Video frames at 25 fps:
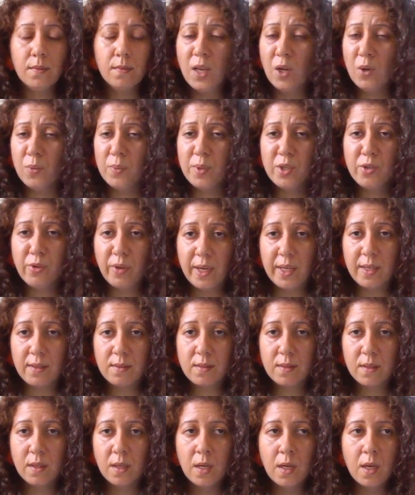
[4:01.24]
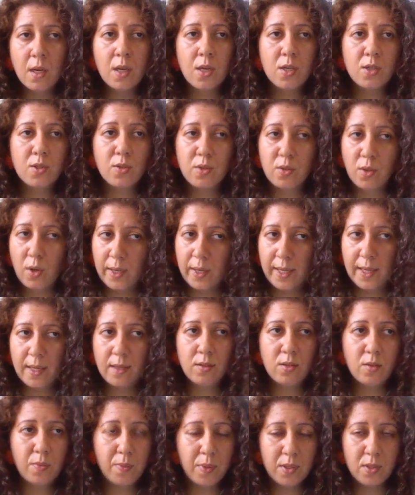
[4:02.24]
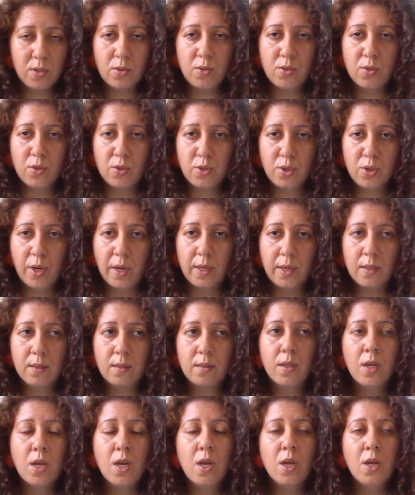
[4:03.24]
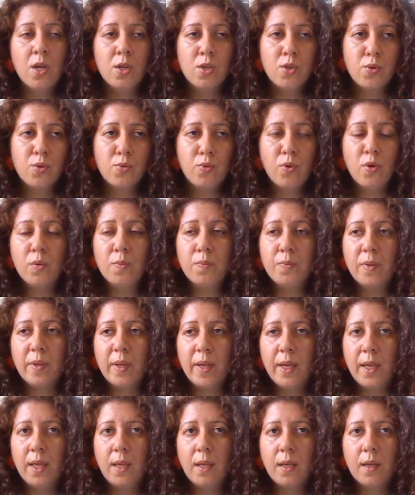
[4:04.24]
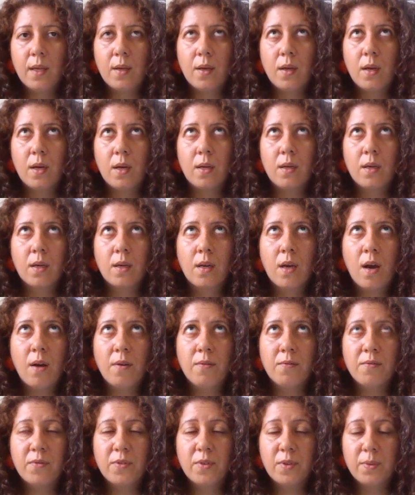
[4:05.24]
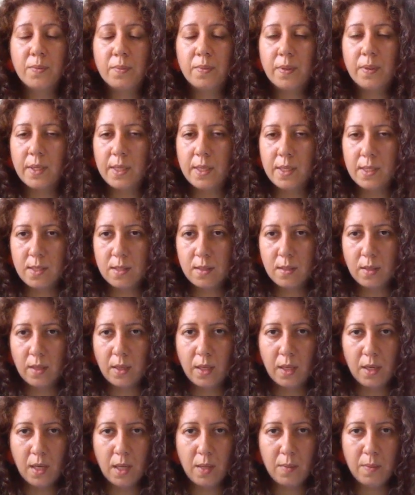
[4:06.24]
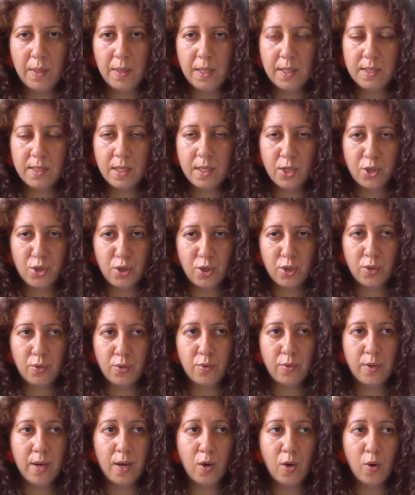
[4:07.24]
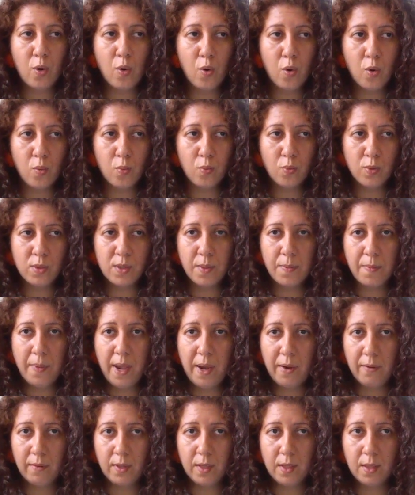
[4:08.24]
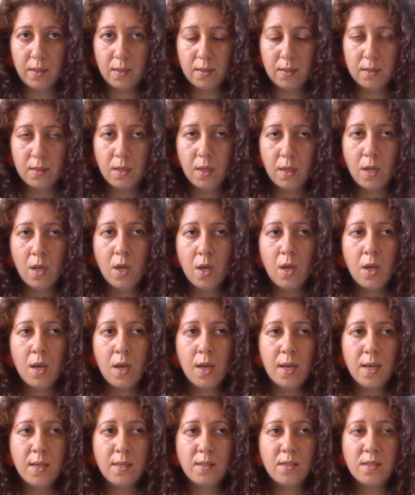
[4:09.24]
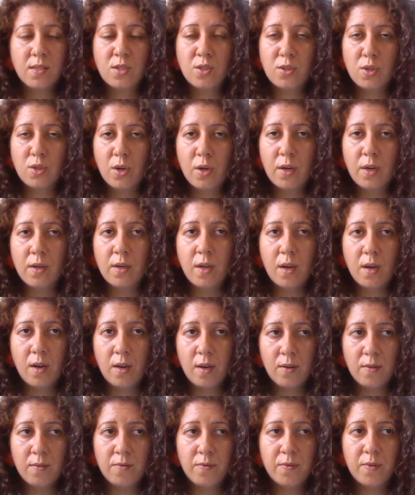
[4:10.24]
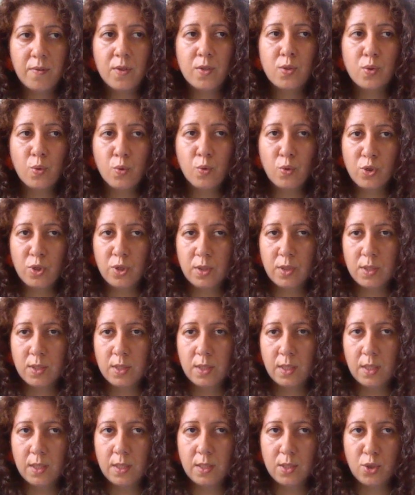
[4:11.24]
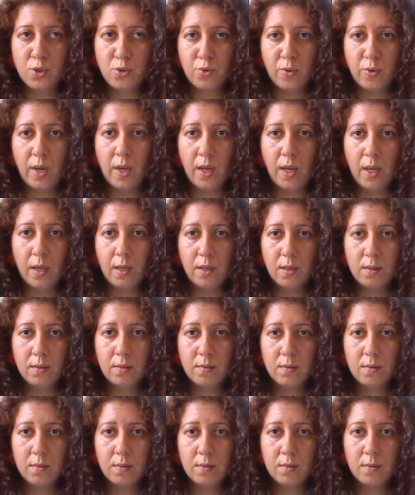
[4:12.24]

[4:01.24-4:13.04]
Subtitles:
That would be great. So it again depends on your child. So role playing in a comfort place like an ABA session or at home with a parent is a start of social skills training.